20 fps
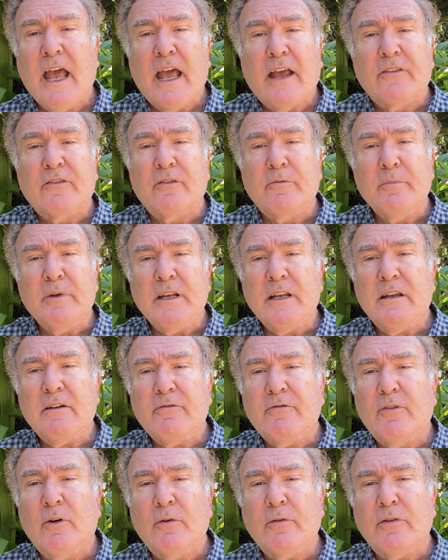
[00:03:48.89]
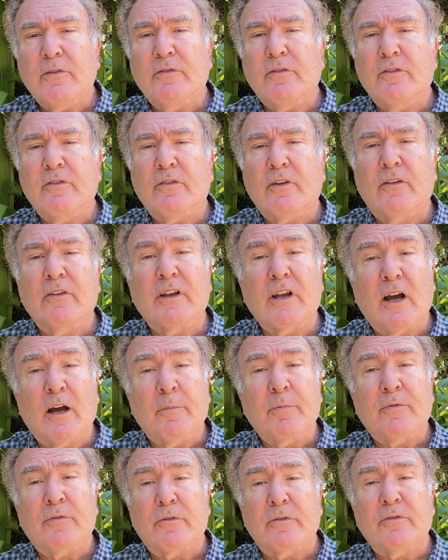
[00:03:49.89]
As the media focuses on the
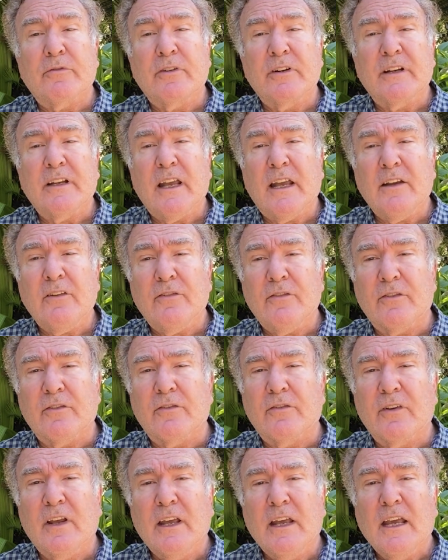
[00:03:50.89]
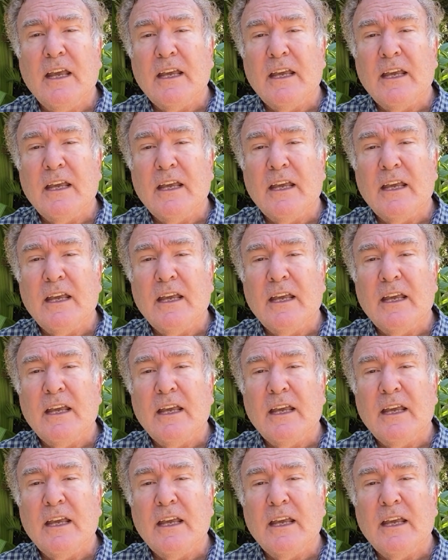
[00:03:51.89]
upsurge in cases,